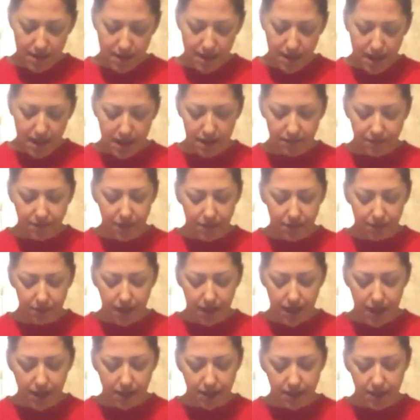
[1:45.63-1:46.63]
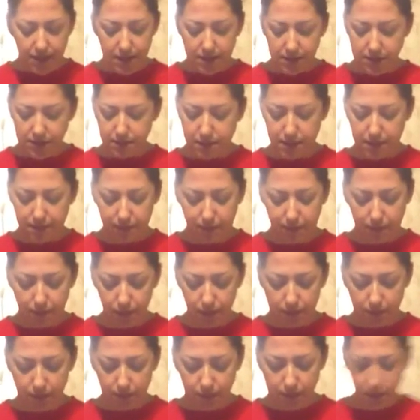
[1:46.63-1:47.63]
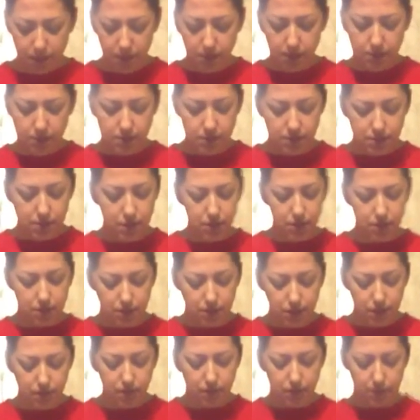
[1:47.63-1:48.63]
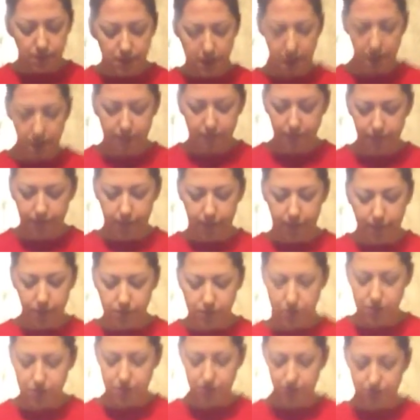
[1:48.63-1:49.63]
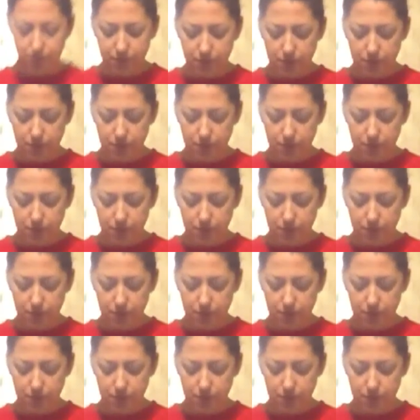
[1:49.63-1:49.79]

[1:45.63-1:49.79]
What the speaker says: I have never had a niece before, so you would be the first.